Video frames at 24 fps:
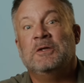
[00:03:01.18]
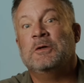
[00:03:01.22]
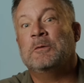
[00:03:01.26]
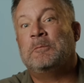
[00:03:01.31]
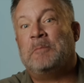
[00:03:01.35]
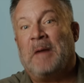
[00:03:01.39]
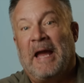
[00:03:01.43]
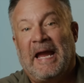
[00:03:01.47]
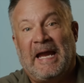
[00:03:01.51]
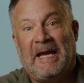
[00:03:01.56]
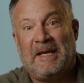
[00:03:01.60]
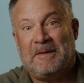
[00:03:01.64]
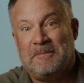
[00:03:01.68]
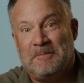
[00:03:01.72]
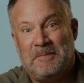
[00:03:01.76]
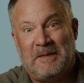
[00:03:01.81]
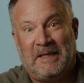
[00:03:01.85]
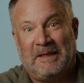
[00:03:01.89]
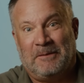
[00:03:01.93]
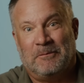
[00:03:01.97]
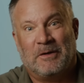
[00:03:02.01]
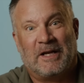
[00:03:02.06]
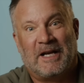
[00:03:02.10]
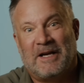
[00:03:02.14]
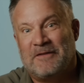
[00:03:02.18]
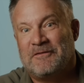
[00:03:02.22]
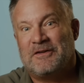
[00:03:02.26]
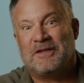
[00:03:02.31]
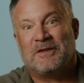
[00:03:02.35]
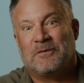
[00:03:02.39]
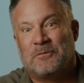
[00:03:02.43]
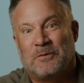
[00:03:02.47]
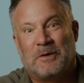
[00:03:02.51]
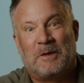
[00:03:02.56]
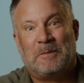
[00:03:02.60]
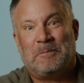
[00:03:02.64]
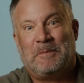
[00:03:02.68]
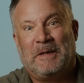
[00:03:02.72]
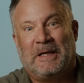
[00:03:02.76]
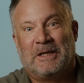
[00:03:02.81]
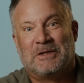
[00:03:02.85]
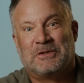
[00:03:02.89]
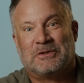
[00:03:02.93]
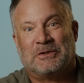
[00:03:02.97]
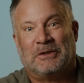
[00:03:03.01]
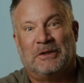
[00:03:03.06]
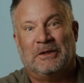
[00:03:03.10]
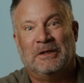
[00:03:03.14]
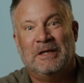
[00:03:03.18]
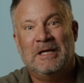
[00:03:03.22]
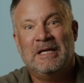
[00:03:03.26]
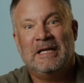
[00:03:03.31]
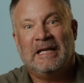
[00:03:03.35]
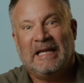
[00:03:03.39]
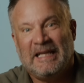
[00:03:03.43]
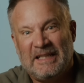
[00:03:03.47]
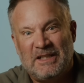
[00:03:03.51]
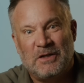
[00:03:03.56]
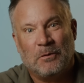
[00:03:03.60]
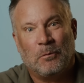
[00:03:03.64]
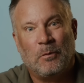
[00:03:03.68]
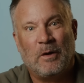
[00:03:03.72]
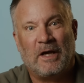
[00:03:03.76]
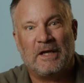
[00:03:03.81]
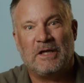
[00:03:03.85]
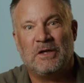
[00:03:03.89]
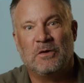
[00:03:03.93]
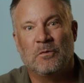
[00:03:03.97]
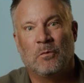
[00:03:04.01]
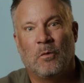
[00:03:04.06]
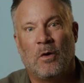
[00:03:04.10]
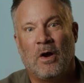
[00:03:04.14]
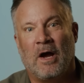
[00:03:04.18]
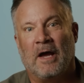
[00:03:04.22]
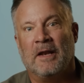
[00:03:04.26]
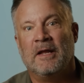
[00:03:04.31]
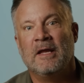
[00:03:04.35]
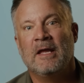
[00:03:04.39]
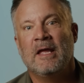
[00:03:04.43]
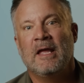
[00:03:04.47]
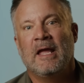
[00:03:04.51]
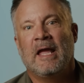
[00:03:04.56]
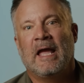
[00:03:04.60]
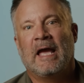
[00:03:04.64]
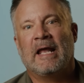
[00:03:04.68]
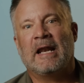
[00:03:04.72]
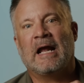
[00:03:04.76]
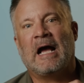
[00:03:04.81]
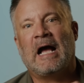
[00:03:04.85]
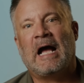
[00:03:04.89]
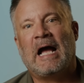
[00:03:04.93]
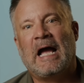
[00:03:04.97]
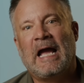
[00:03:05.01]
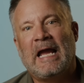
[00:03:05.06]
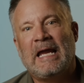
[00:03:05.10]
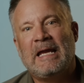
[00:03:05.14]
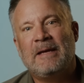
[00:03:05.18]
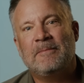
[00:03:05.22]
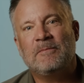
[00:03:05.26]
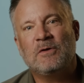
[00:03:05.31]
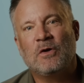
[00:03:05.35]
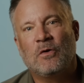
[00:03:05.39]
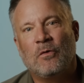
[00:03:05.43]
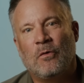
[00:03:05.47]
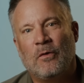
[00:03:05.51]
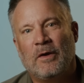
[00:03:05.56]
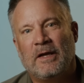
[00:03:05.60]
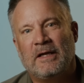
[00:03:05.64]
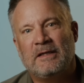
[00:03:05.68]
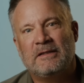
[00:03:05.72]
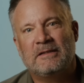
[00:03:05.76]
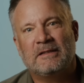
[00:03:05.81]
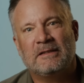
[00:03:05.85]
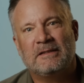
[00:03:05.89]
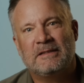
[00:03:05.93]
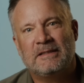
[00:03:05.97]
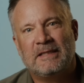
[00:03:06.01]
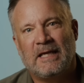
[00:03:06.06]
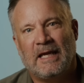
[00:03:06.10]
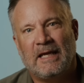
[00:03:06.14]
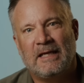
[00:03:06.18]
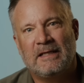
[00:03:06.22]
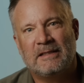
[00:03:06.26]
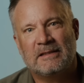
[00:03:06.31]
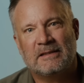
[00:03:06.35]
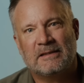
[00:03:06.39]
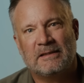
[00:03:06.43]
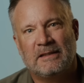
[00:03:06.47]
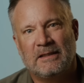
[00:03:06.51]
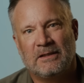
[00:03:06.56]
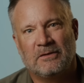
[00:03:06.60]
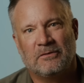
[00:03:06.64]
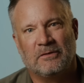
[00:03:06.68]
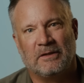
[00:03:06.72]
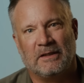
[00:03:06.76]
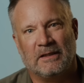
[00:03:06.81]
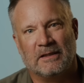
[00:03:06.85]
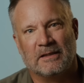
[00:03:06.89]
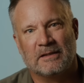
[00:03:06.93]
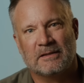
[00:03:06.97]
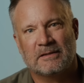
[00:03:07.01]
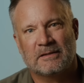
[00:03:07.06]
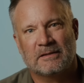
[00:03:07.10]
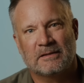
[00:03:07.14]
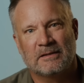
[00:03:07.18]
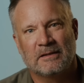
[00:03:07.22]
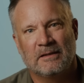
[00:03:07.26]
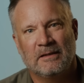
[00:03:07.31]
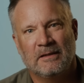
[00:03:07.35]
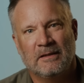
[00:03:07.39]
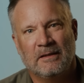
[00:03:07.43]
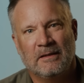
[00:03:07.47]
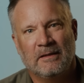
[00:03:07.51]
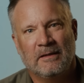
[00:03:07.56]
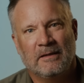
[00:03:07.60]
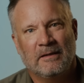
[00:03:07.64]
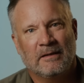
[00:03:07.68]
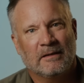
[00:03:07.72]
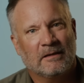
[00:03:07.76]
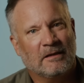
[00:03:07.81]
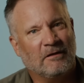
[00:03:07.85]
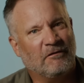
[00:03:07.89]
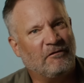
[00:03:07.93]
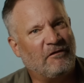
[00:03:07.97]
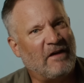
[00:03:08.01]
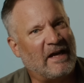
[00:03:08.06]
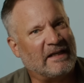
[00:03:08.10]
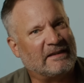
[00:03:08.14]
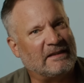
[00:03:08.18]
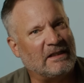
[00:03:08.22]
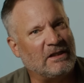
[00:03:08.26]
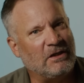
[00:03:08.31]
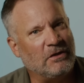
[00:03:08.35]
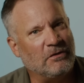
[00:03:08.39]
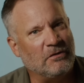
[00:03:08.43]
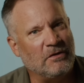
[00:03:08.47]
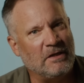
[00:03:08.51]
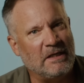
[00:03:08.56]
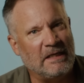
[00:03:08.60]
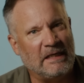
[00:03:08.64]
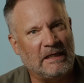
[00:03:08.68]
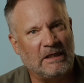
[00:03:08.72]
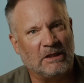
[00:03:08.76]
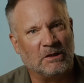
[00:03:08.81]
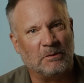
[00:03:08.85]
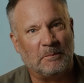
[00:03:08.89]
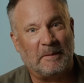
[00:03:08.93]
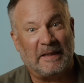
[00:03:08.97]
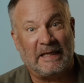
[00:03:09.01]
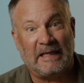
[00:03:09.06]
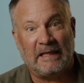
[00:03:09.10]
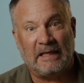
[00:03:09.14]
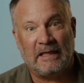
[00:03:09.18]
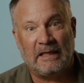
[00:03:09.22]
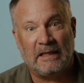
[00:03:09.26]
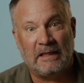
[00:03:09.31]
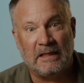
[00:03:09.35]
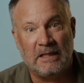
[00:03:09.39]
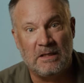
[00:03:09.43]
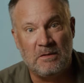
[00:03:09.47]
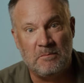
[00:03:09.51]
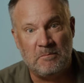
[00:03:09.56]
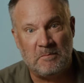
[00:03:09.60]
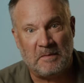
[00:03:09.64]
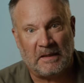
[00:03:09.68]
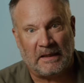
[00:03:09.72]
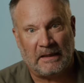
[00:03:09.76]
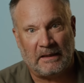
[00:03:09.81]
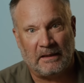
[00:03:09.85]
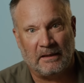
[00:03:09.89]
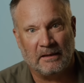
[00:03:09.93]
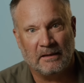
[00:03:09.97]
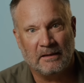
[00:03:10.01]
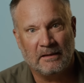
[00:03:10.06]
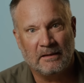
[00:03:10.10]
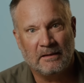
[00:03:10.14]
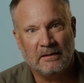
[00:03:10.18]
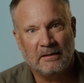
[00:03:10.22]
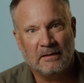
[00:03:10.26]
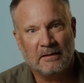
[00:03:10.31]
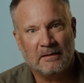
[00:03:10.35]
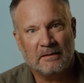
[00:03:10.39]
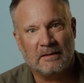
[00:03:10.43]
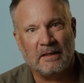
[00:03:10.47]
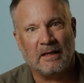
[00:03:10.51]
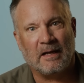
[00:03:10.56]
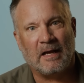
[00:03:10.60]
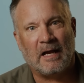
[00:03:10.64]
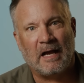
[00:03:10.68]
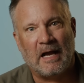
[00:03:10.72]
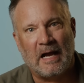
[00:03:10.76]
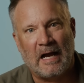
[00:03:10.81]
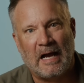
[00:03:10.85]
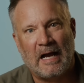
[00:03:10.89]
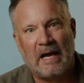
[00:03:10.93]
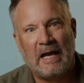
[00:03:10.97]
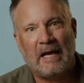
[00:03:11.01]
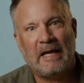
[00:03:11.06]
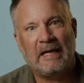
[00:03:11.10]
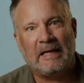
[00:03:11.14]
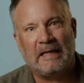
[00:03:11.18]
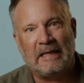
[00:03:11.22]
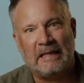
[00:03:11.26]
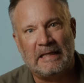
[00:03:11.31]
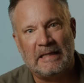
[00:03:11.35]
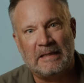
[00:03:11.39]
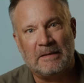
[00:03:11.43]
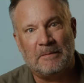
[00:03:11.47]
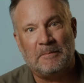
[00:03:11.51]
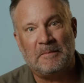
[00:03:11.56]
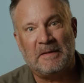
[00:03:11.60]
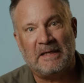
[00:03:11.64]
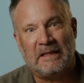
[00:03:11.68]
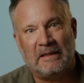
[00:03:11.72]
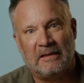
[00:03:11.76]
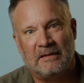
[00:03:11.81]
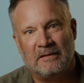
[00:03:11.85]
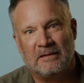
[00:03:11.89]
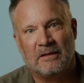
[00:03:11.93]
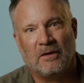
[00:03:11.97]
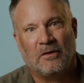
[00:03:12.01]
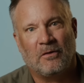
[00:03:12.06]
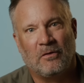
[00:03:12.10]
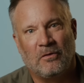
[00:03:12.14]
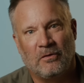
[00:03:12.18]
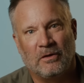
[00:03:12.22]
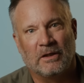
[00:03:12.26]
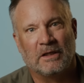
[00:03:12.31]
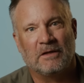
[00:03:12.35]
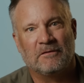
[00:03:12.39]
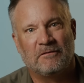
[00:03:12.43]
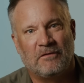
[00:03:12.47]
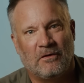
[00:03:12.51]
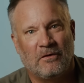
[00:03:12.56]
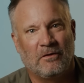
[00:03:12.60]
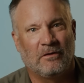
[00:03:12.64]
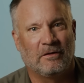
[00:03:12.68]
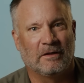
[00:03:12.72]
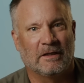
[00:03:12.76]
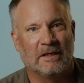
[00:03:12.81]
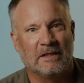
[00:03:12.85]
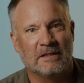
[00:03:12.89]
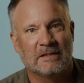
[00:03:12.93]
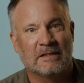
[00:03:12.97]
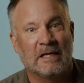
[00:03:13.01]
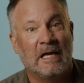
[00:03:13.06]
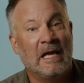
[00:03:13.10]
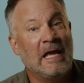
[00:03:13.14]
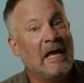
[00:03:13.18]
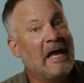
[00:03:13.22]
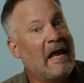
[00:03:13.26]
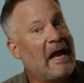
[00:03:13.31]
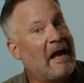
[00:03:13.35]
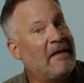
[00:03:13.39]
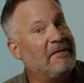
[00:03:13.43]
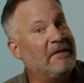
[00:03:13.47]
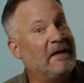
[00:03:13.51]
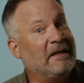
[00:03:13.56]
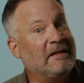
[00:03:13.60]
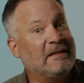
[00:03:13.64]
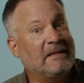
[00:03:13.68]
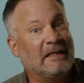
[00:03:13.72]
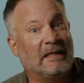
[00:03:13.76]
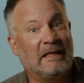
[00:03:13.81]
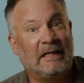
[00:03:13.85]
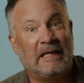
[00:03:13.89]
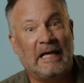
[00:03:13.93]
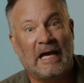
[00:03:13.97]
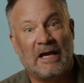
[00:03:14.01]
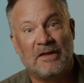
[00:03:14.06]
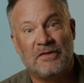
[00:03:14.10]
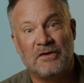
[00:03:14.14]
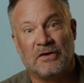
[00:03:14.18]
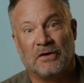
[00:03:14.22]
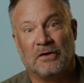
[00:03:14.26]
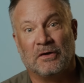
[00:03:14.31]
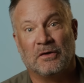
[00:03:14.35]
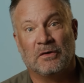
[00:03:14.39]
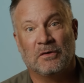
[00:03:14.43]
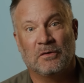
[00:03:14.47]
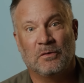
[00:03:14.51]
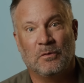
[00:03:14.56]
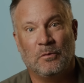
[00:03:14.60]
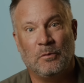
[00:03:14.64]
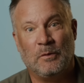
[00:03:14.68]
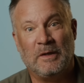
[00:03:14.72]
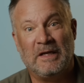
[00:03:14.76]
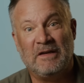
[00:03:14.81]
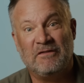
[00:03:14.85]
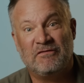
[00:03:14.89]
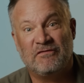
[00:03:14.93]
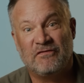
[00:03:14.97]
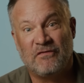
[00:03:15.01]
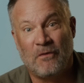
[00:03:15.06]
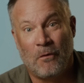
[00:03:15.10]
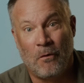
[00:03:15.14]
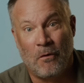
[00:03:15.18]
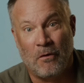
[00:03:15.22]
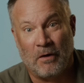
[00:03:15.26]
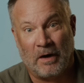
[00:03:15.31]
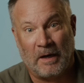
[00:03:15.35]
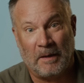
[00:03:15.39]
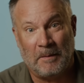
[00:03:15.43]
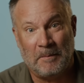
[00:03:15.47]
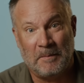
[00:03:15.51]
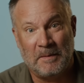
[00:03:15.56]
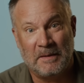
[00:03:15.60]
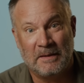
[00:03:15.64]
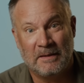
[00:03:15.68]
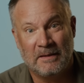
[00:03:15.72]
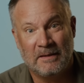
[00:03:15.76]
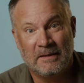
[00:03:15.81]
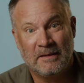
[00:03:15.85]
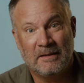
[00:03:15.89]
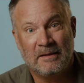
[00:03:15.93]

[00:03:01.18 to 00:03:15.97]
you paint me, whatever the word picture, into what you want. And I am going to take serious the fact that you're near me, in me, that I am in the Holy of Holies, and that together we form